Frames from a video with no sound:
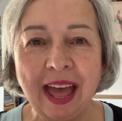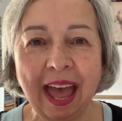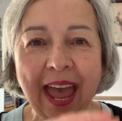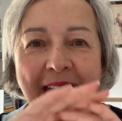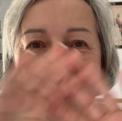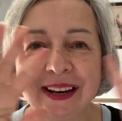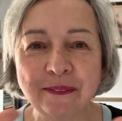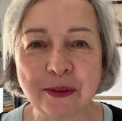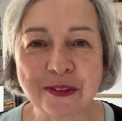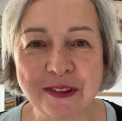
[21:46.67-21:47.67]
and
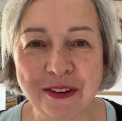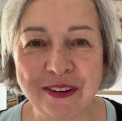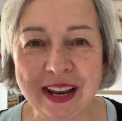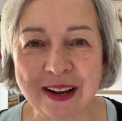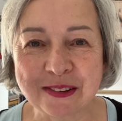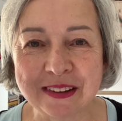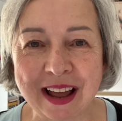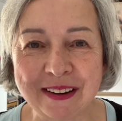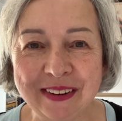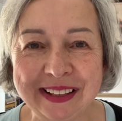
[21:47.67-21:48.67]
we'll see you next.
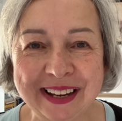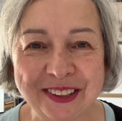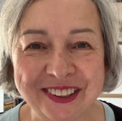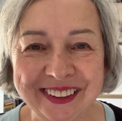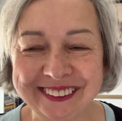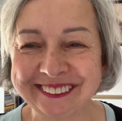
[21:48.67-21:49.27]
Arrivederci.